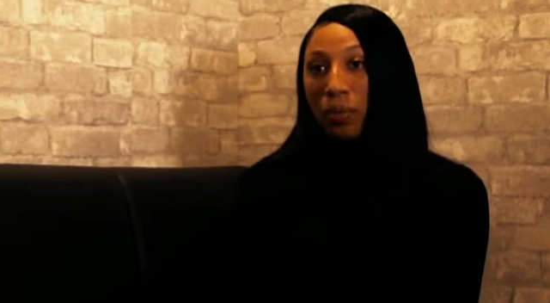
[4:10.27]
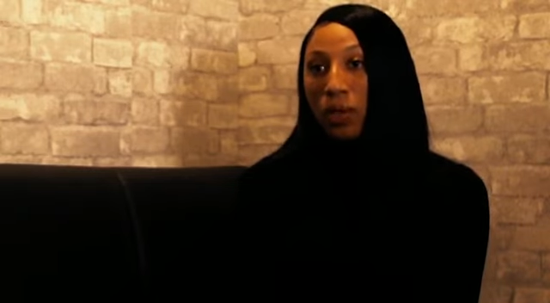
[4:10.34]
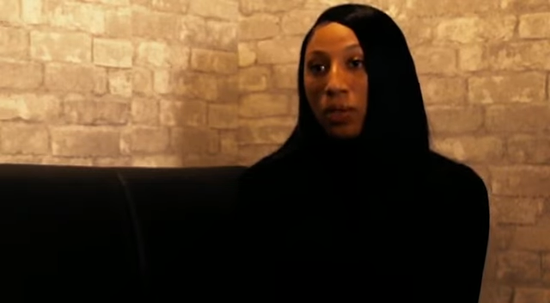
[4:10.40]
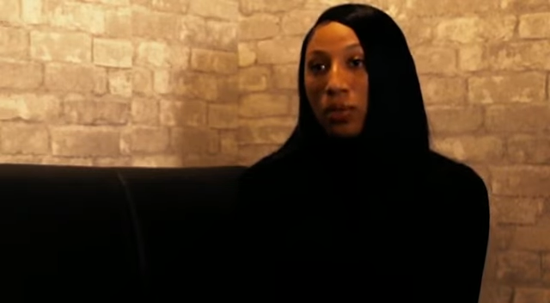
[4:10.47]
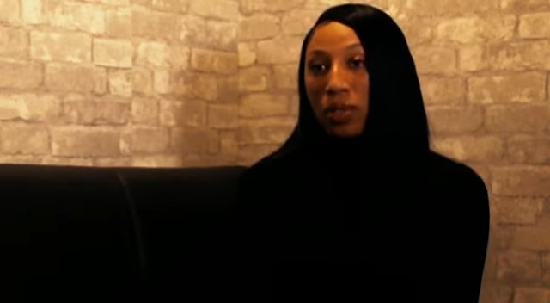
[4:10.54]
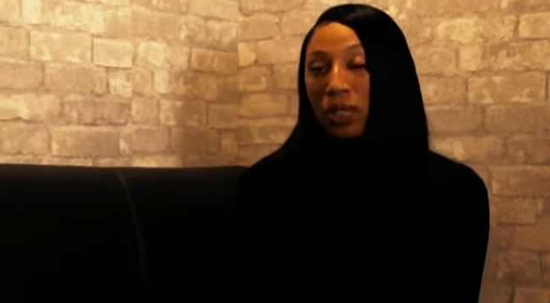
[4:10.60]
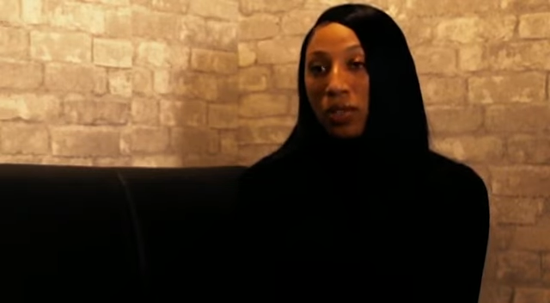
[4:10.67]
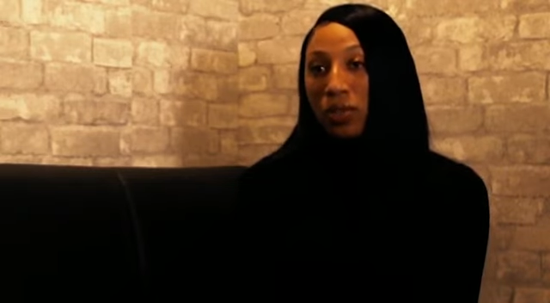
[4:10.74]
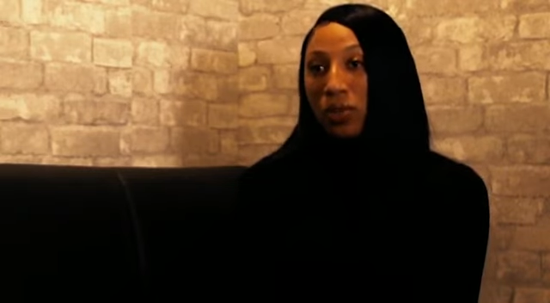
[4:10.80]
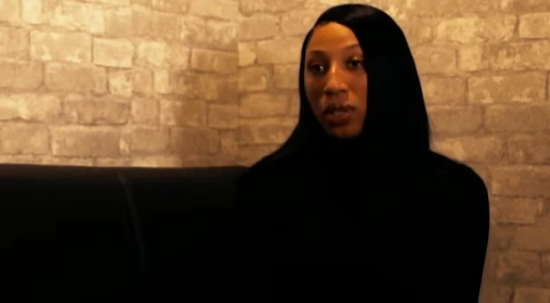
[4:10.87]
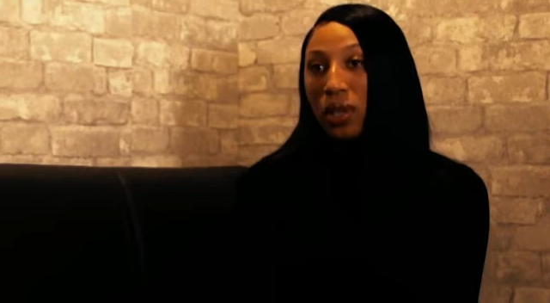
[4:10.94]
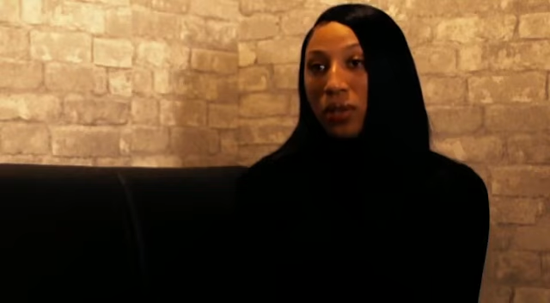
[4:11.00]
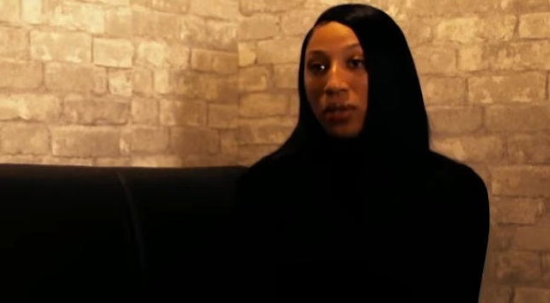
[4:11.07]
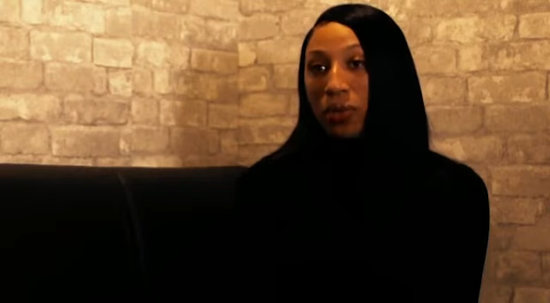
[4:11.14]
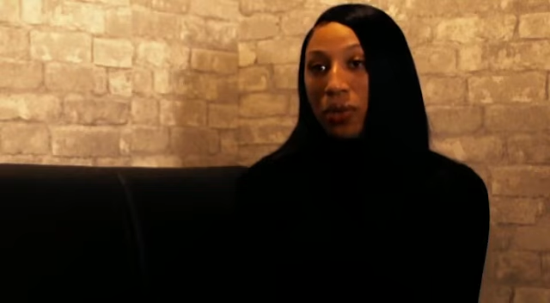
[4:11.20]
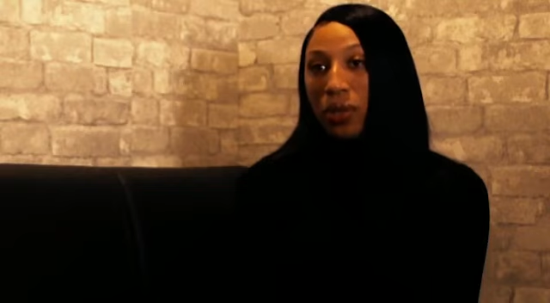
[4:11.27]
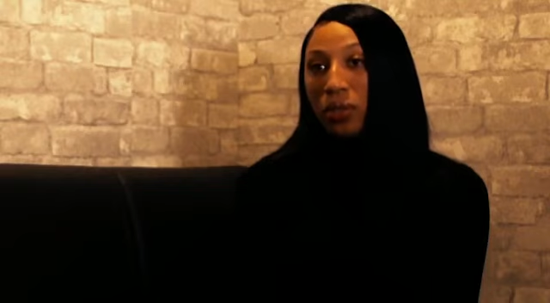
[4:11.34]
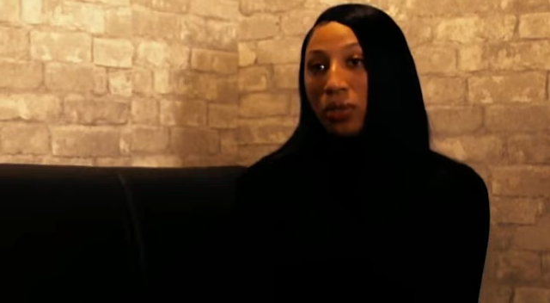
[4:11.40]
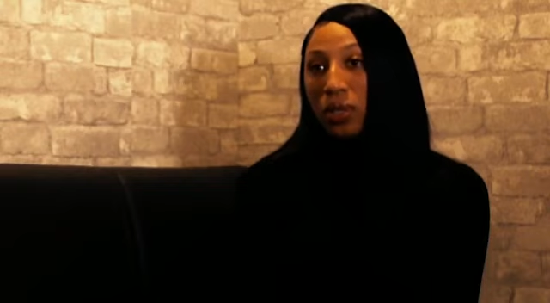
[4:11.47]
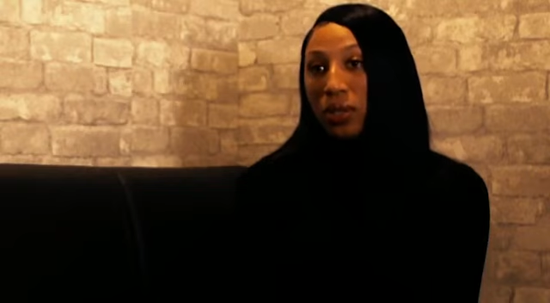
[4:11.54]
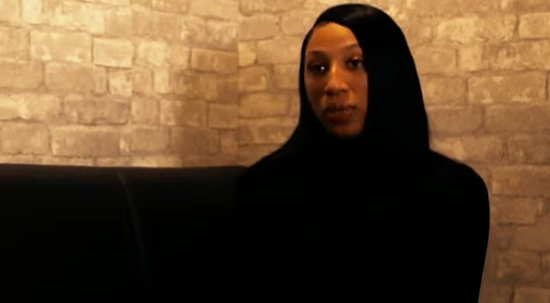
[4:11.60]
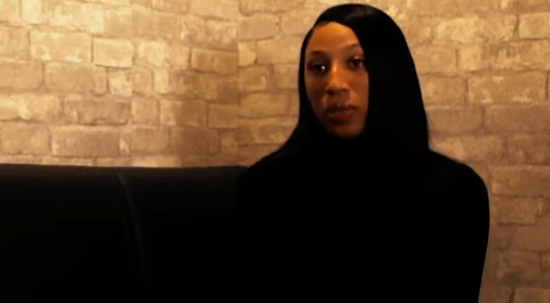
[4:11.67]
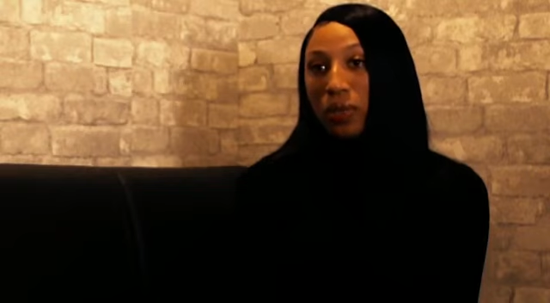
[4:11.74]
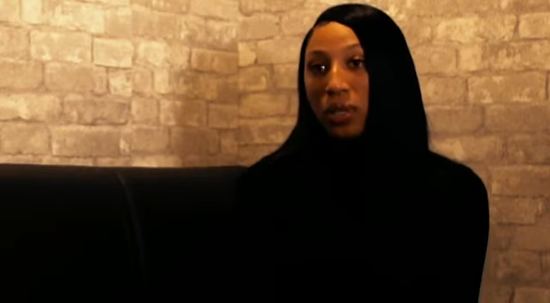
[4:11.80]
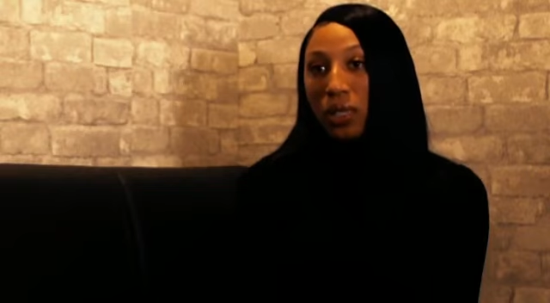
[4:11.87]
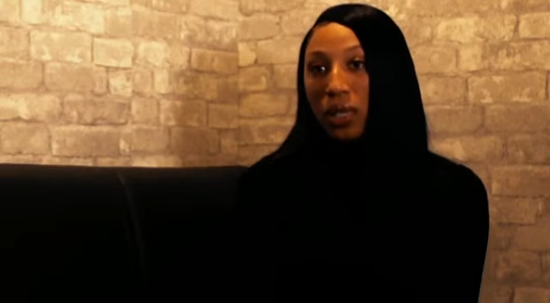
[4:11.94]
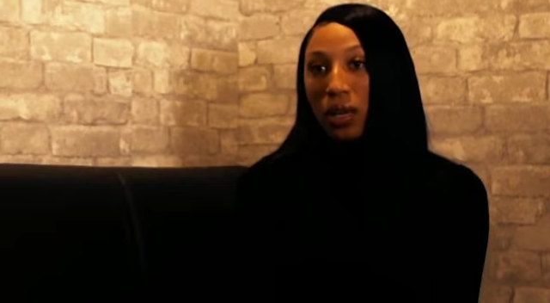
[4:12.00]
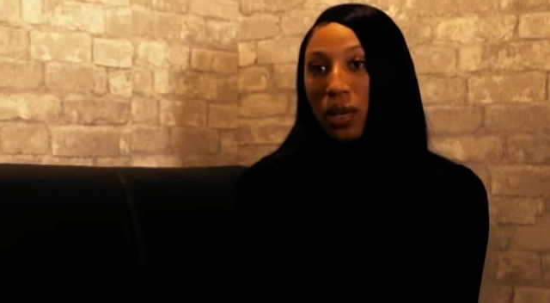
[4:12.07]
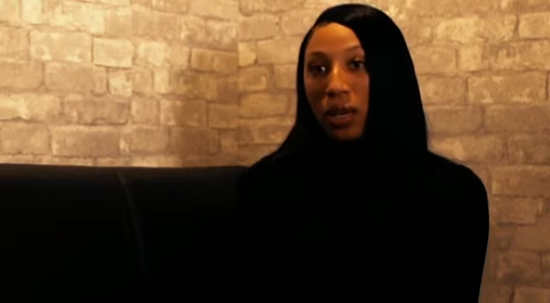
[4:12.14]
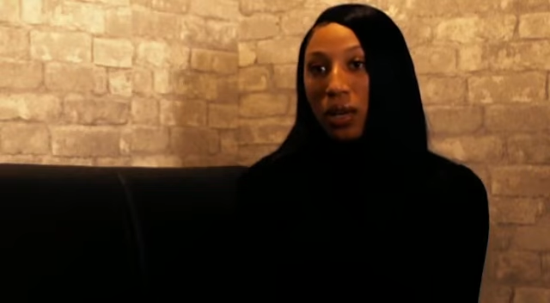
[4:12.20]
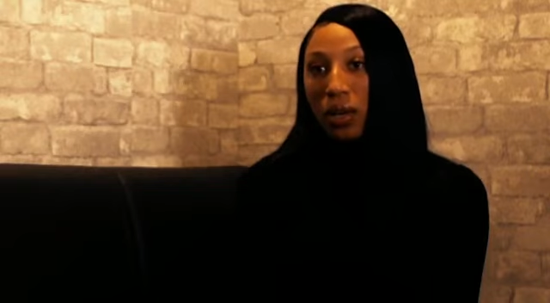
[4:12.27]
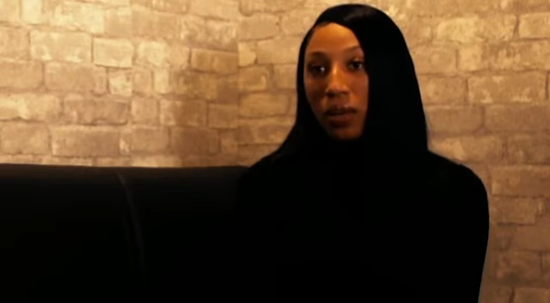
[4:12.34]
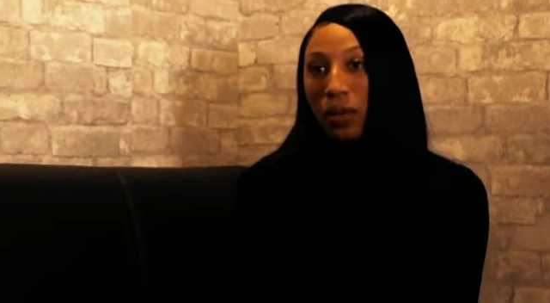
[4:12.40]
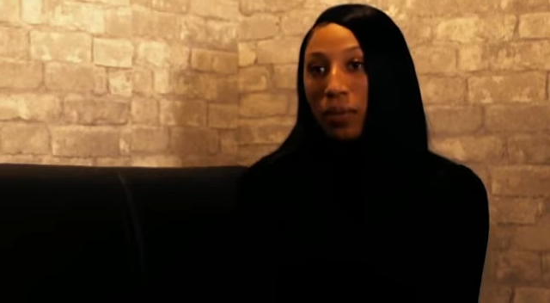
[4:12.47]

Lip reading: When you see Juliet Forde, you see foster care.